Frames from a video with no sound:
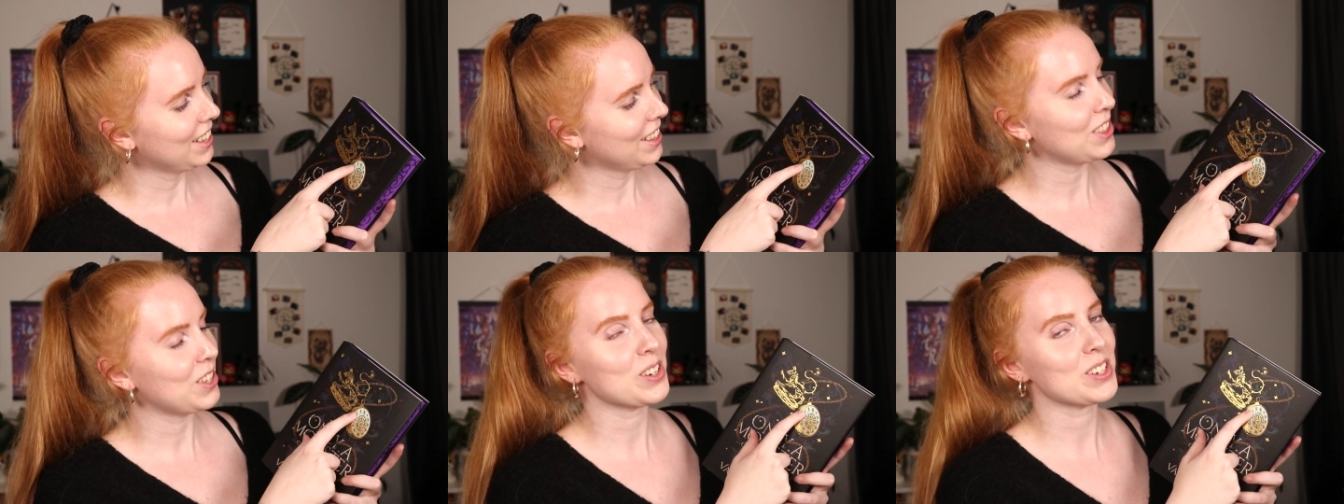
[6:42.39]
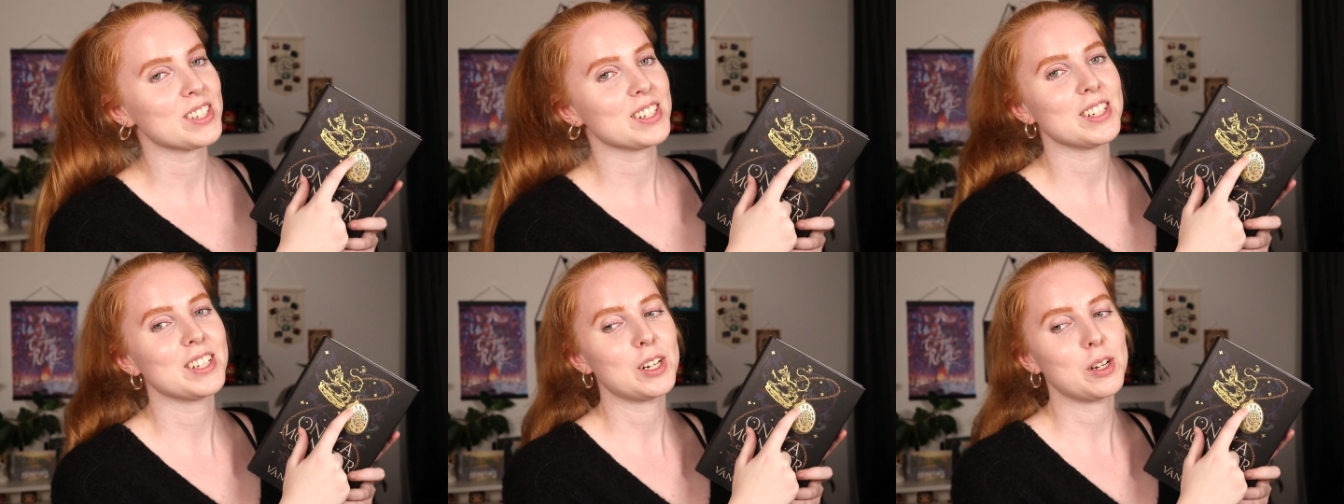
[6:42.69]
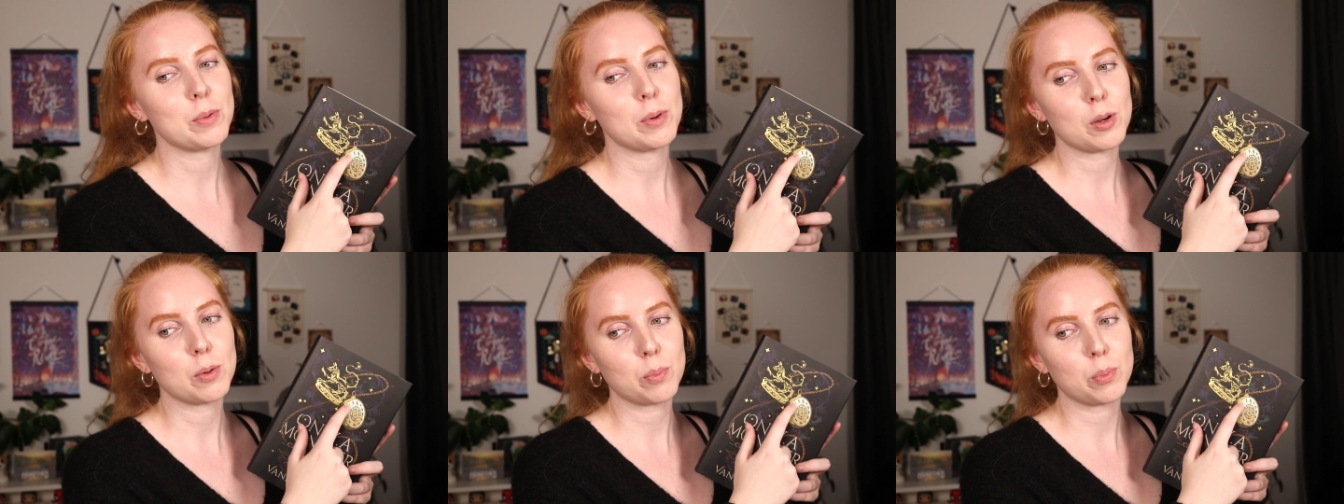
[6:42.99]
There's a little
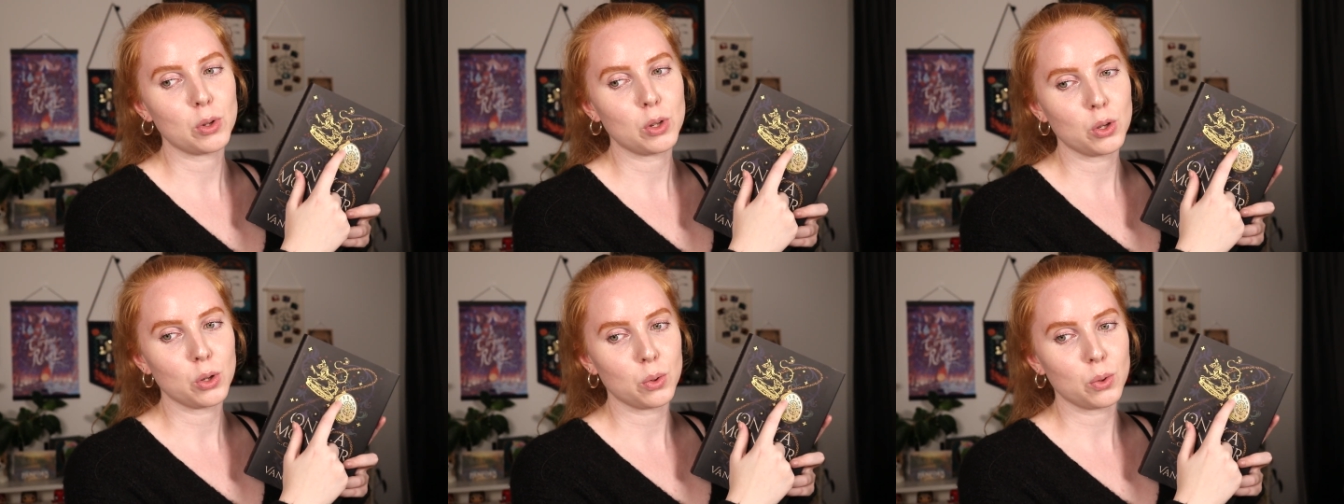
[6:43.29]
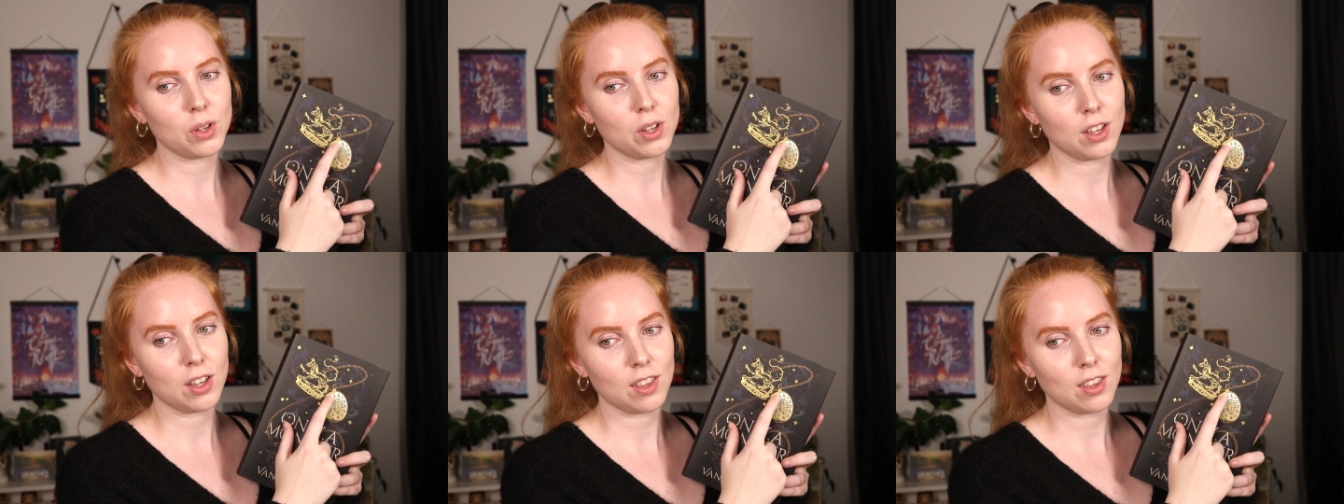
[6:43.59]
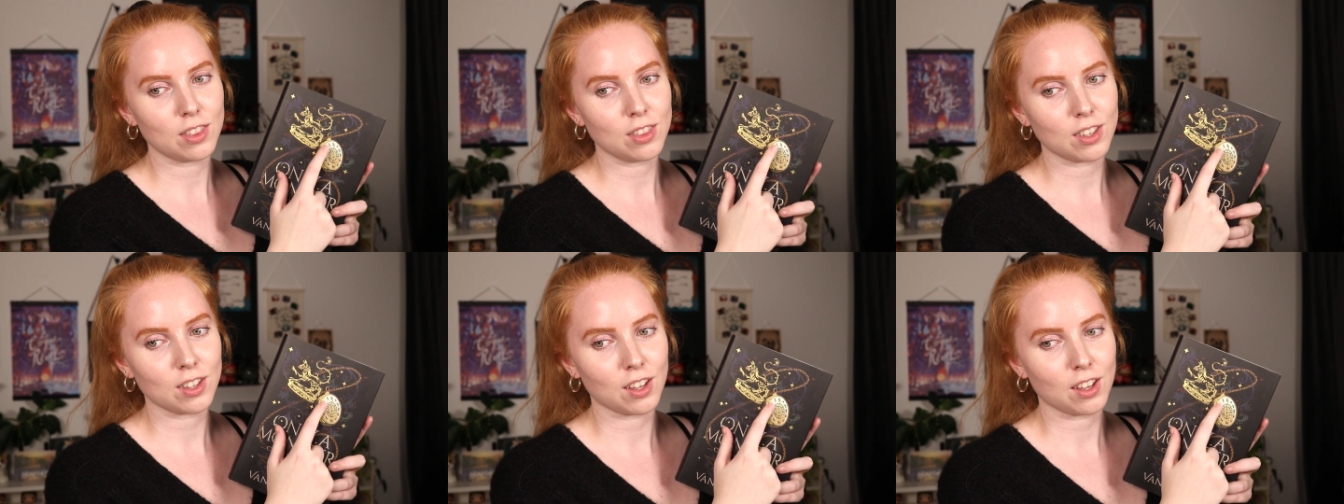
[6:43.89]
bit of blue
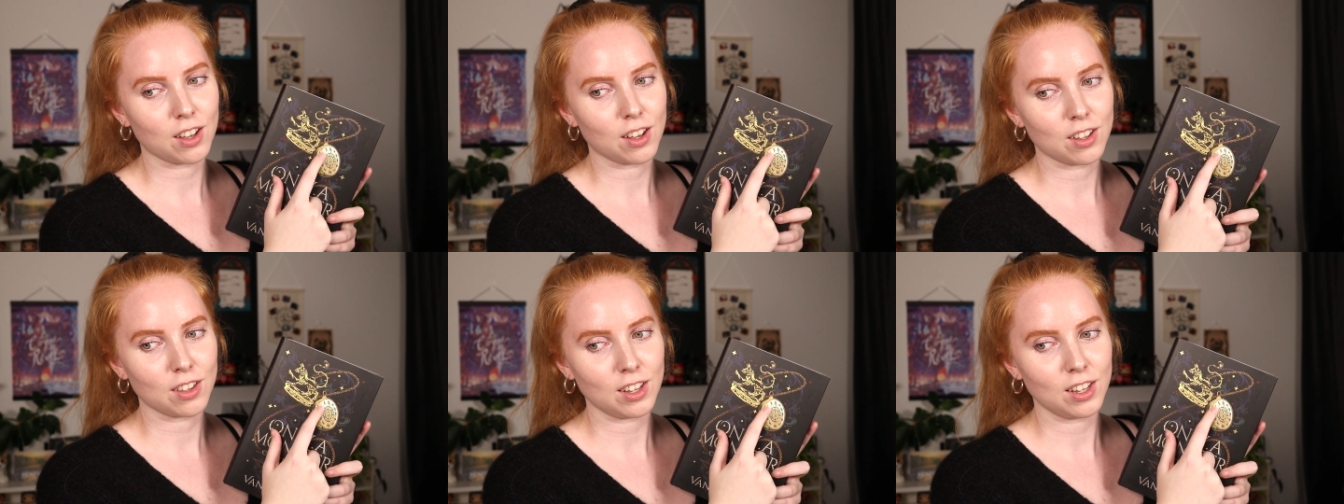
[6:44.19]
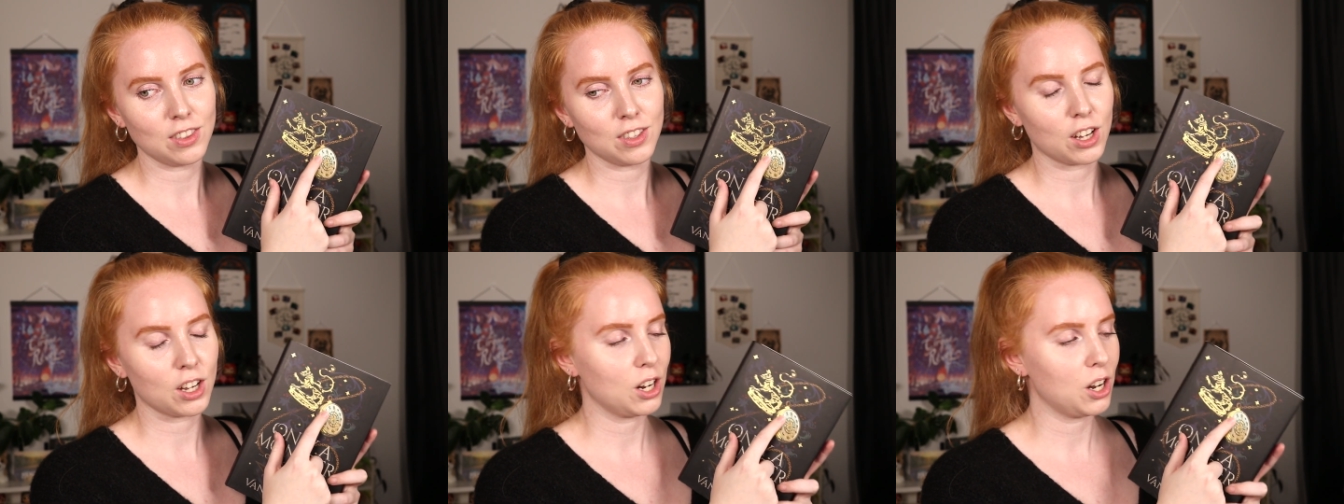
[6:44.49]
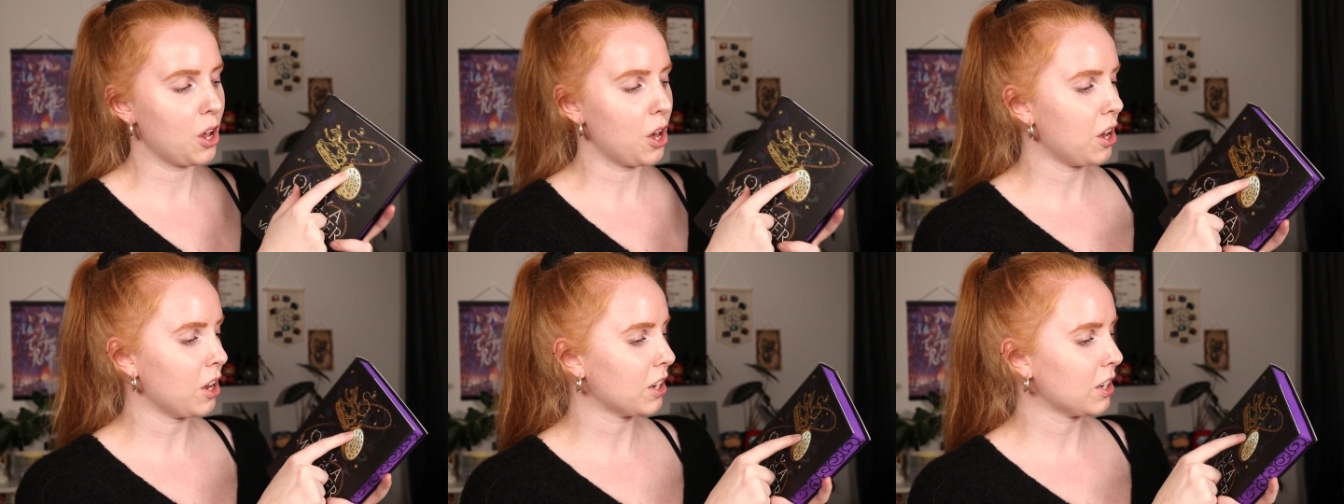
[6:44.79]
in the
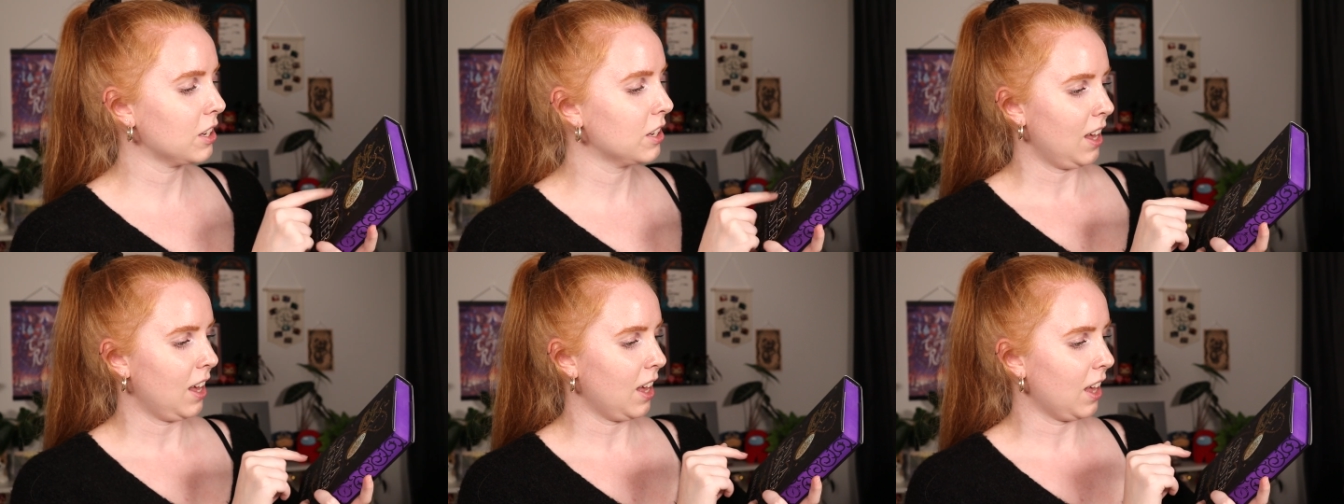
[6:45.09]
clock.